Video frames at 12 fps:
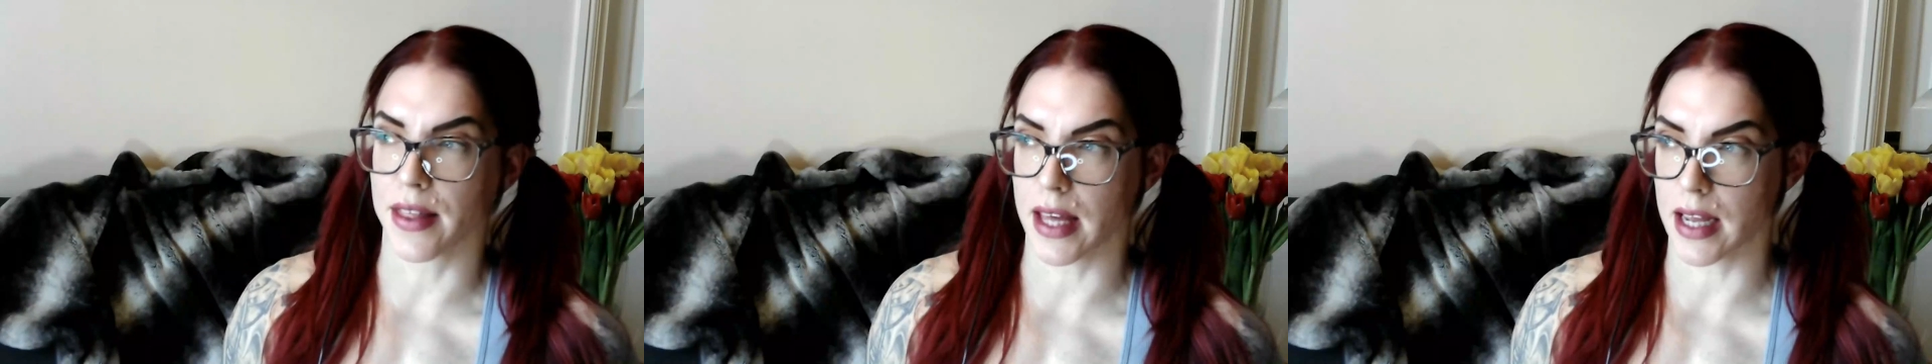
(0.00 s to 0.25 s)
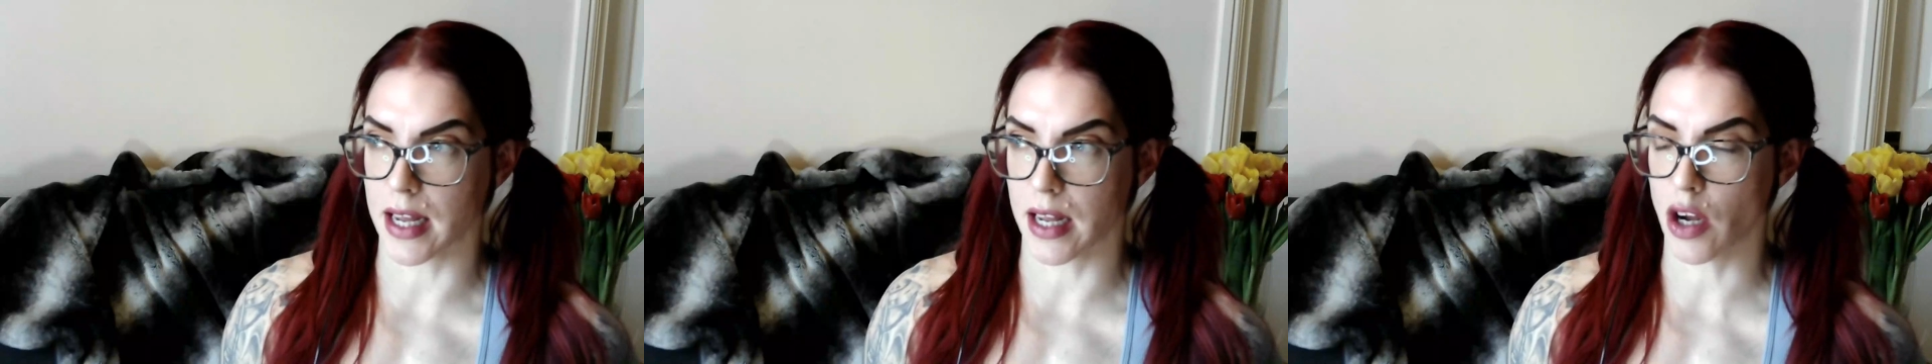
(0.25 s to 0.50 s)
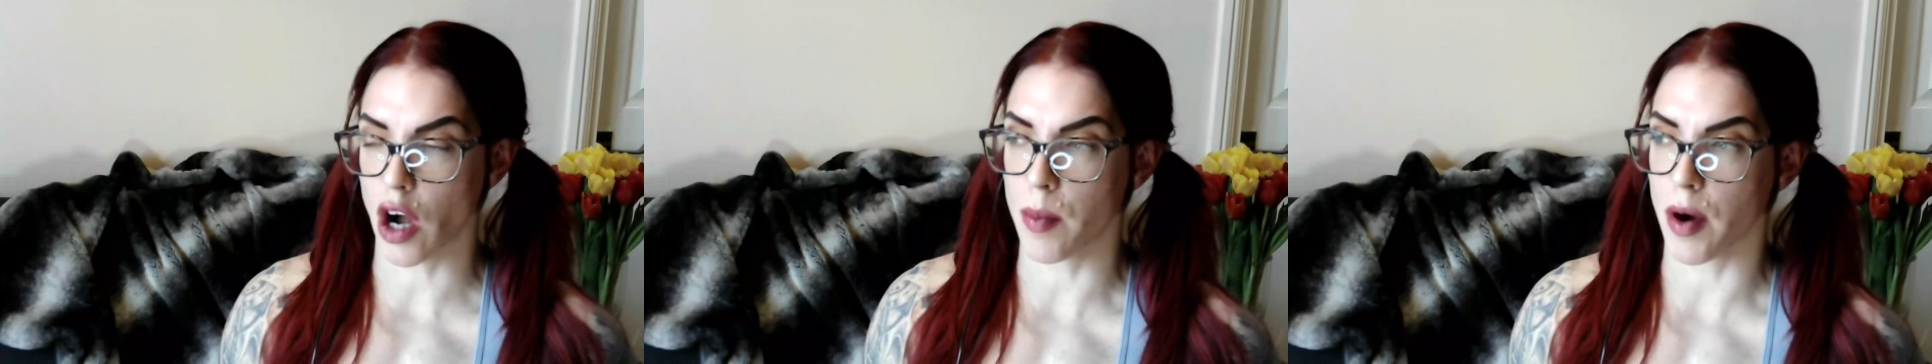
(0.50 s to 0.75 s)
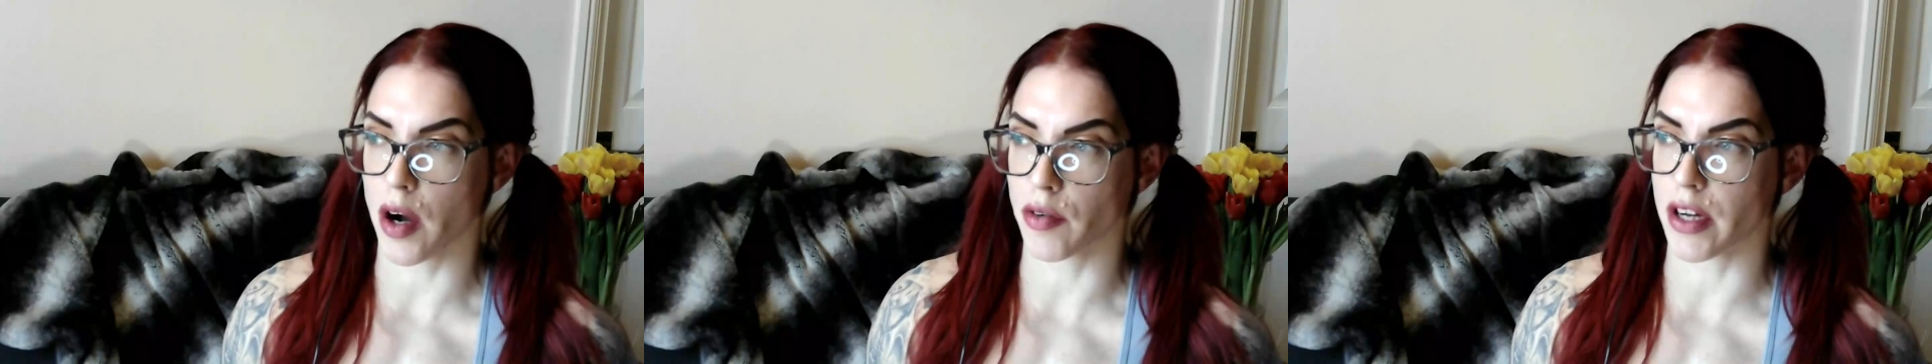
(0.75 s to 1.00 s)
I think
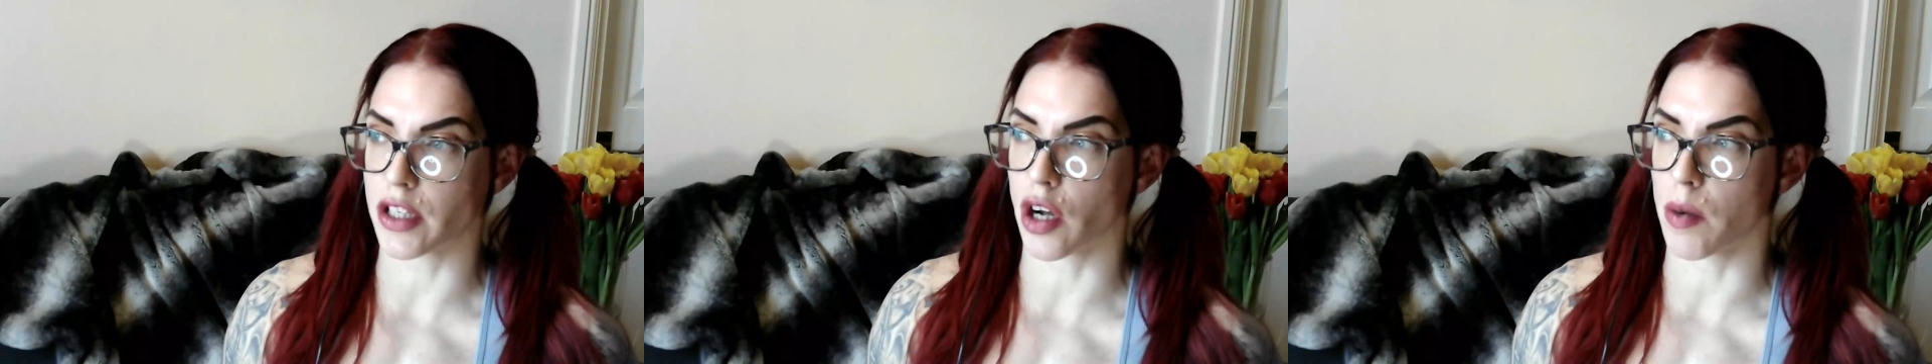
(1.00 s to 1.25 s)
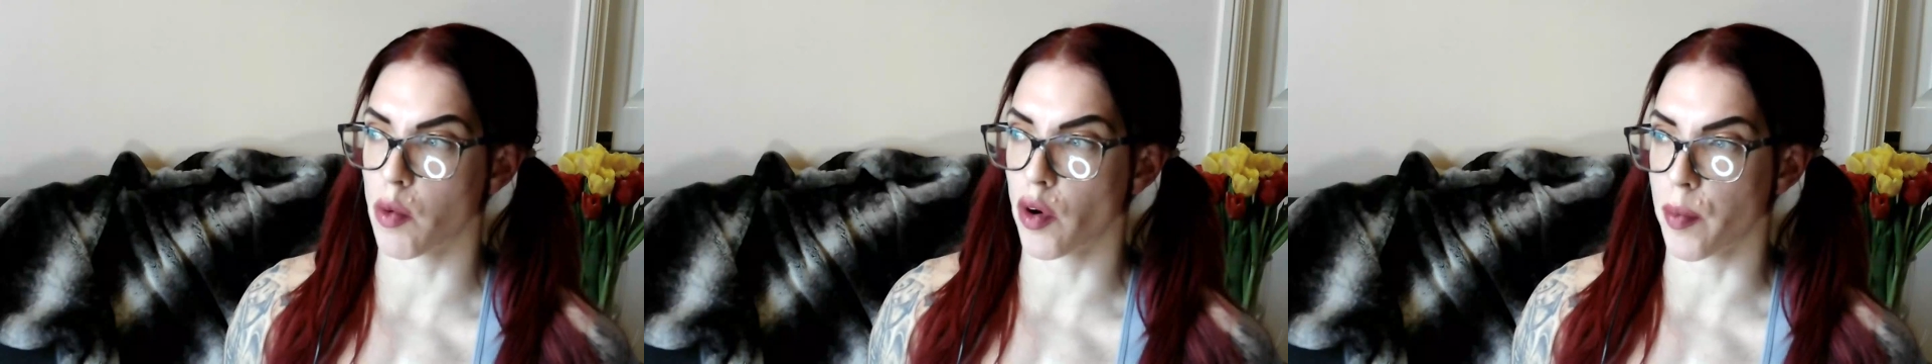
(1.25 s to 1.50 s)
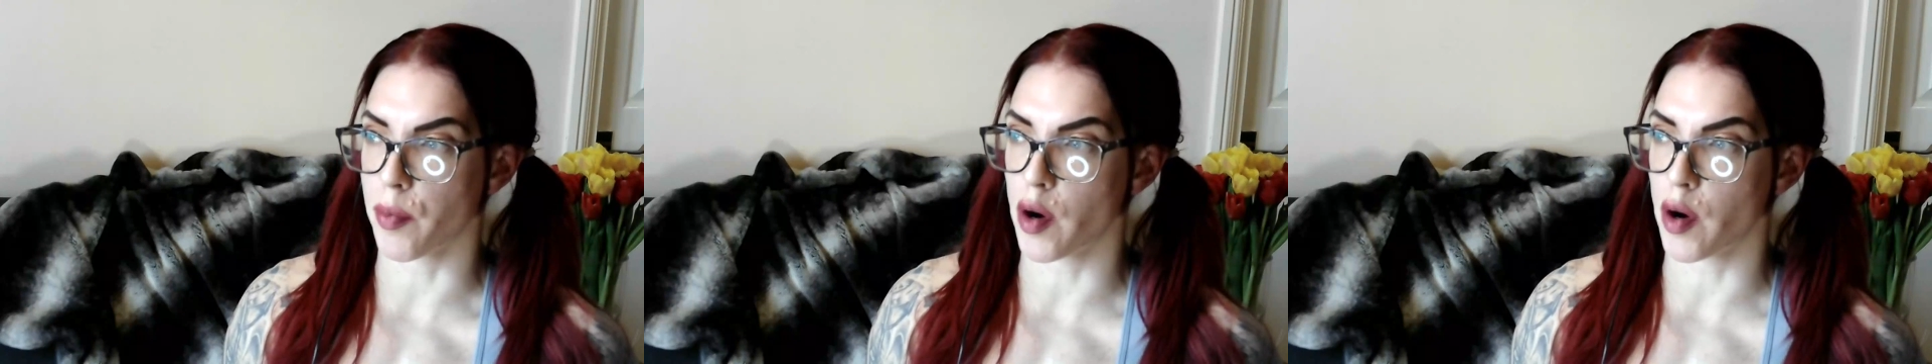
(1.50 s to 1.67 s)
carbohydrates are more